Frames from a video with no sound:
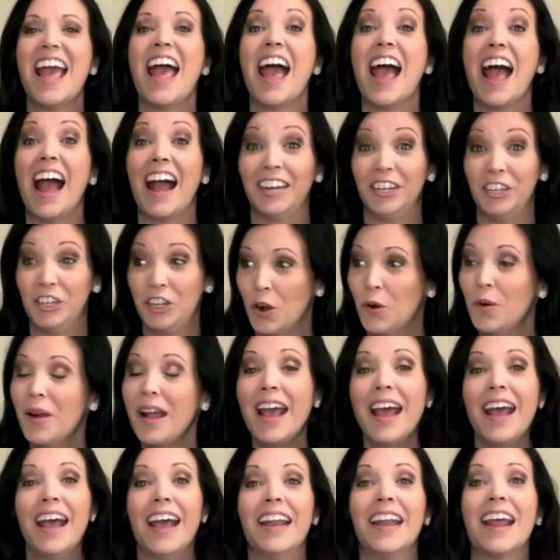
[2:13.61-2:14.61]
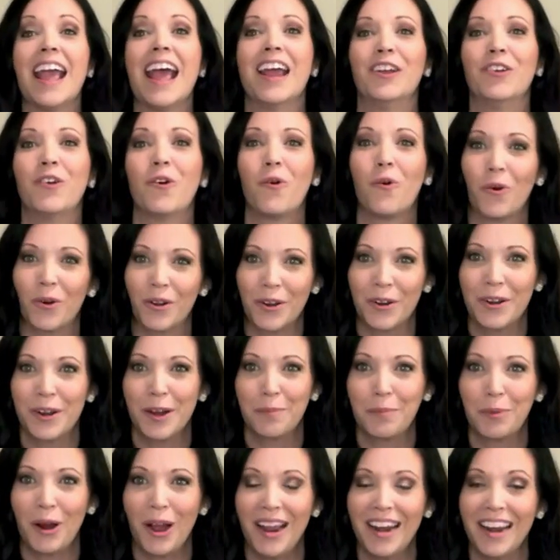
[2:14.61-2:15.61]
and go ahead and order your
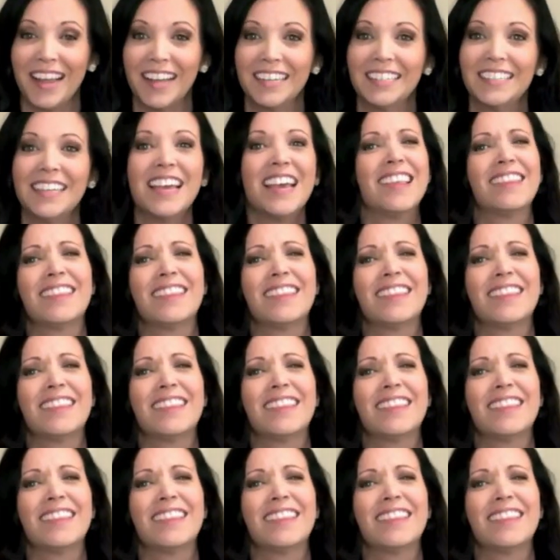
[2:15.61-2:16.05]
product.